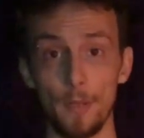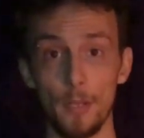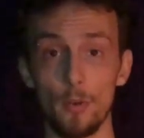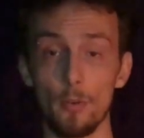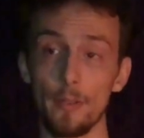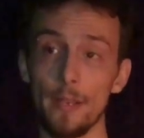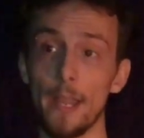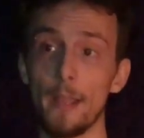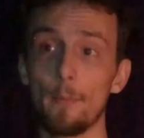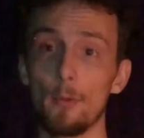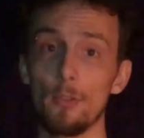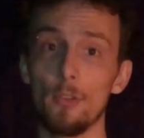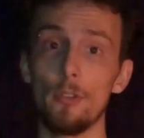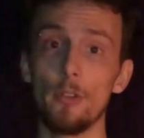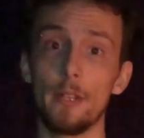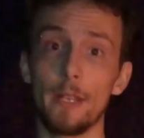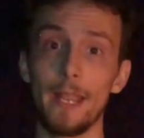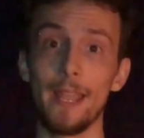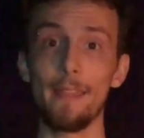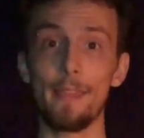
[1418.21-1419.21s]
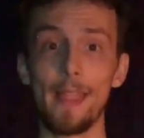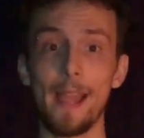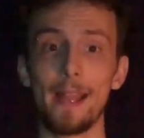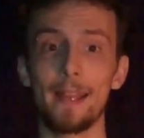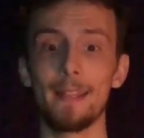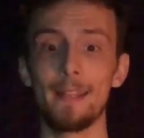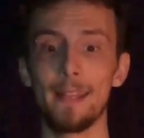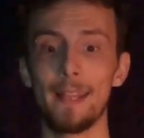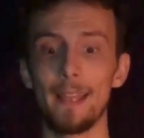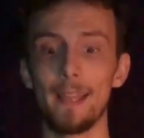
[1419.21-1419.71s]
It'll enable you to get
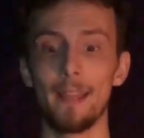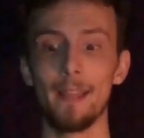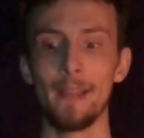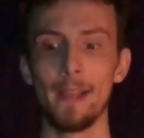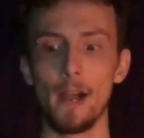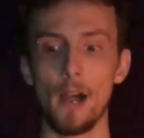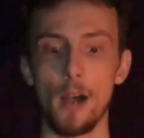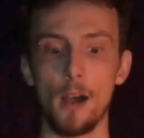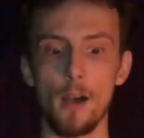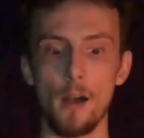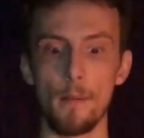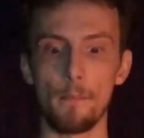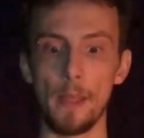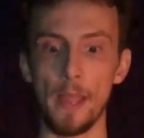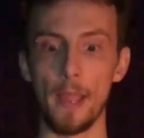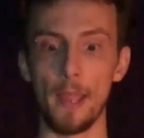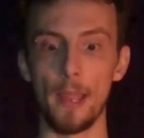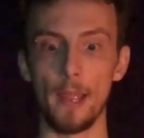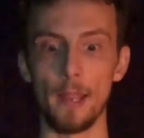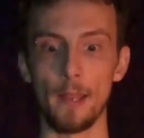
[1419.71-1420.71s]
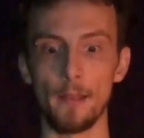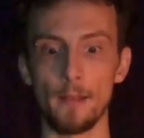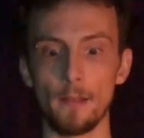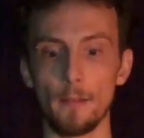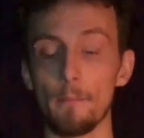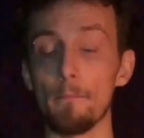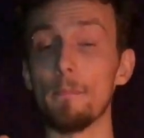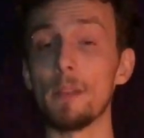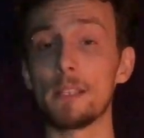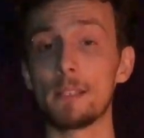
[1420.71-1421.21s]
that in there
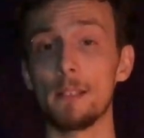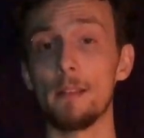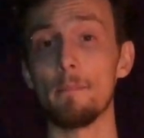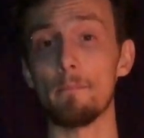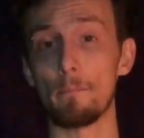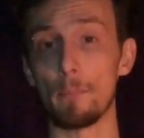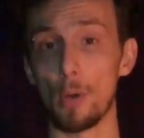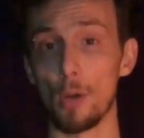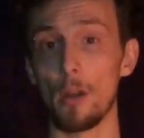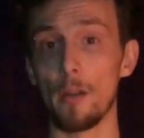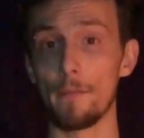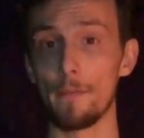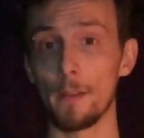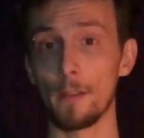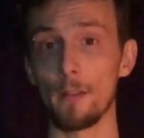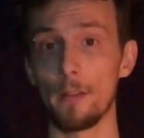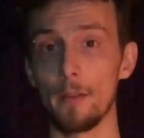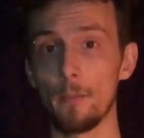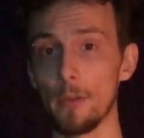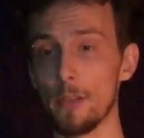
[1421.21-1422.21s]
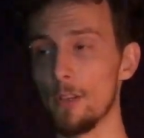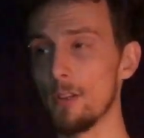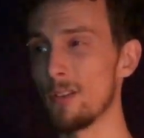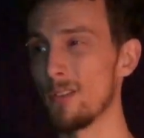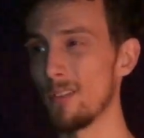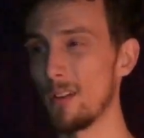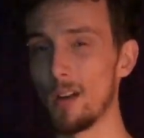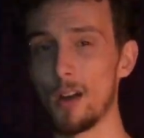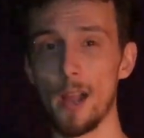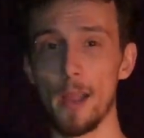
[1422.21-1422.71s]
and mix it in perfectly where you're
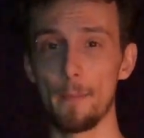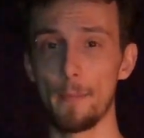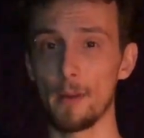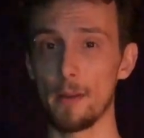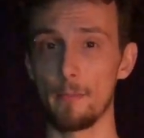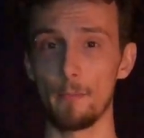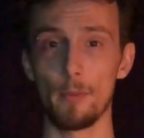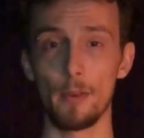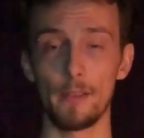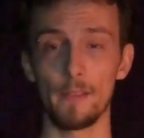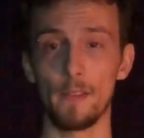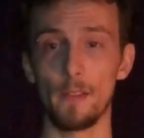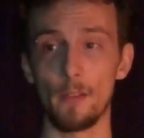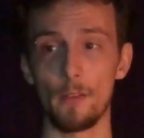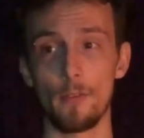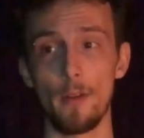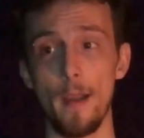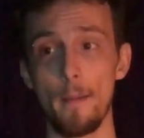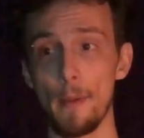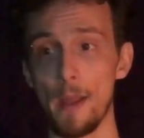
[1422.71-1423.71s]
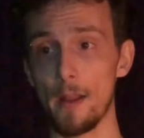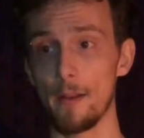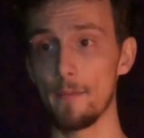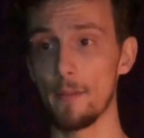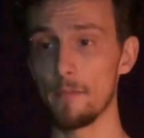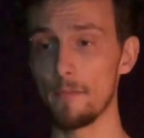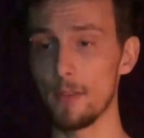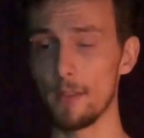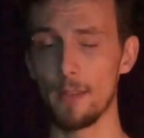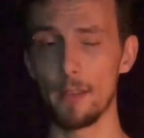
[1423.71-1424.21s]
not hyper compressing the crap out
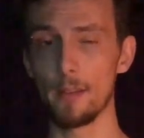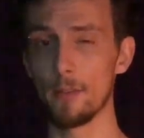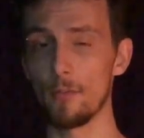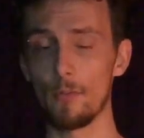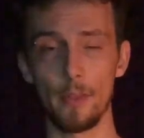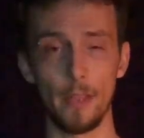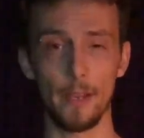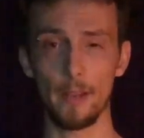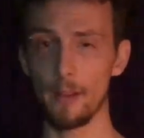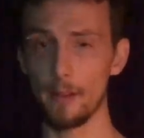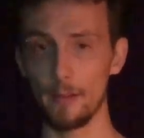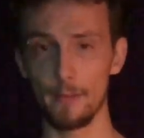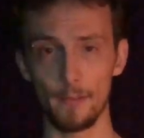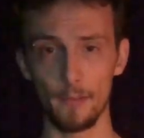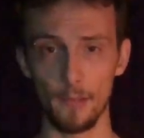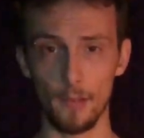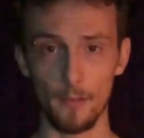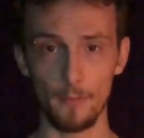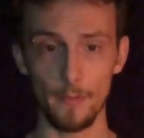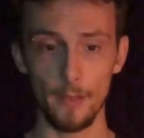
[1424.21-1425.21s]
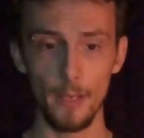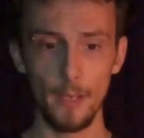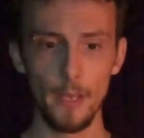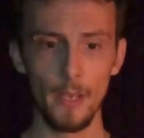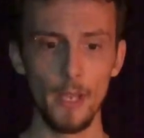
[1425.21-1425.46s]
of everything and all that kind of stuff.